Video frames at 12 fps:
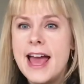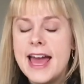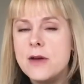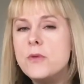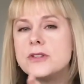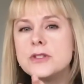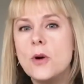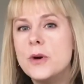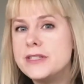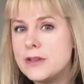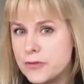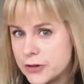it wasn't
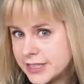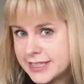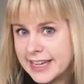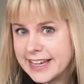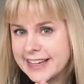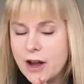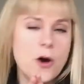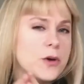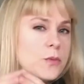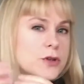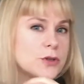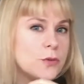always the first thing, or it
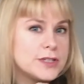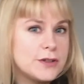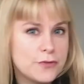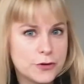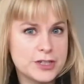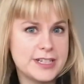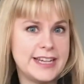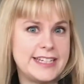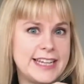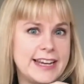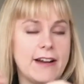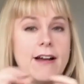wasn't always the first
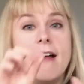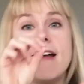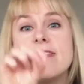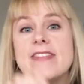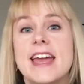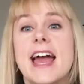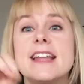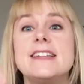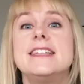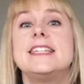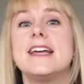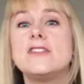idea. They had
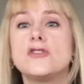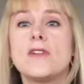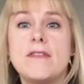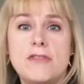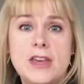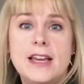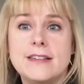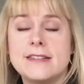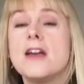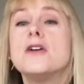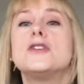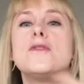to test drive things
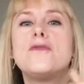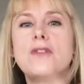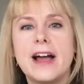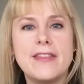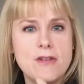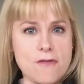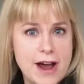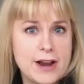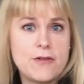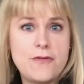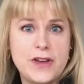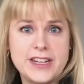to find the right
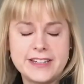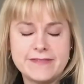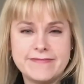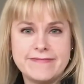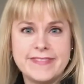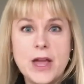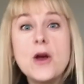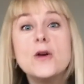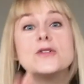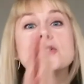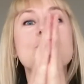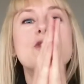fit.
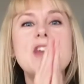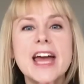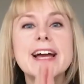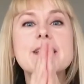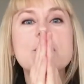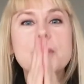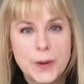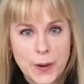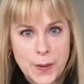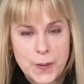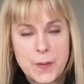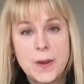So there you
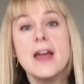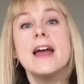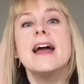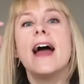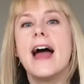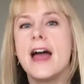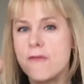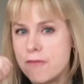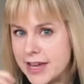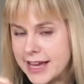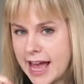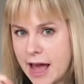go. A
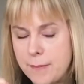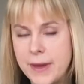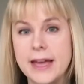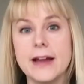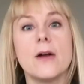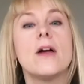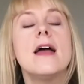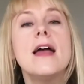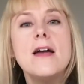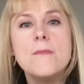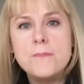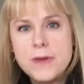recap here.
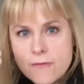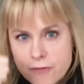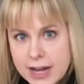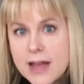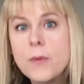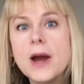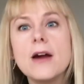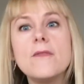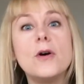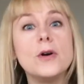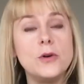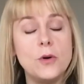Be really aware of
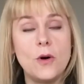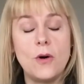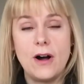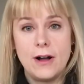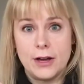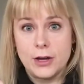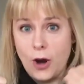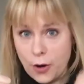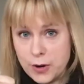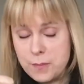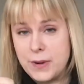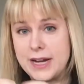what your
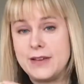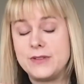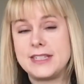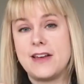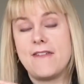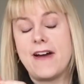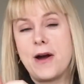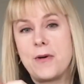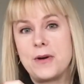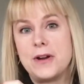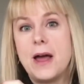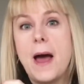current beliefs
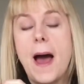around